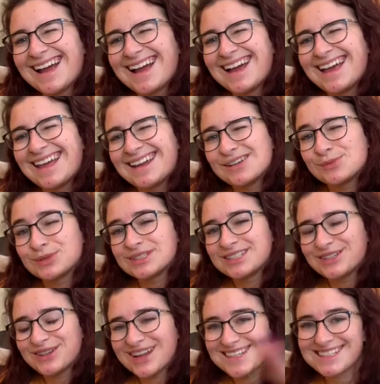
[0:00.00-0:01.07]
And I will see you
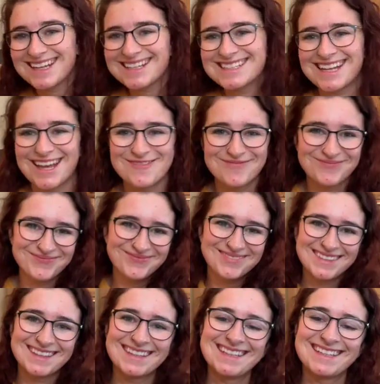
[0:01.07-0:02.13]
guys next time.
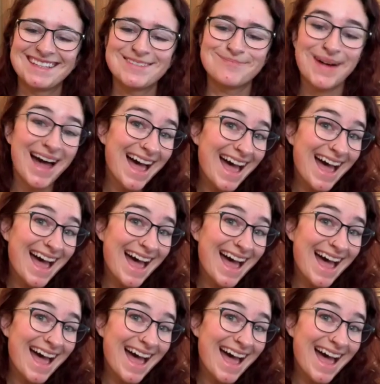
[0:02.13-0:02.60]
Bye.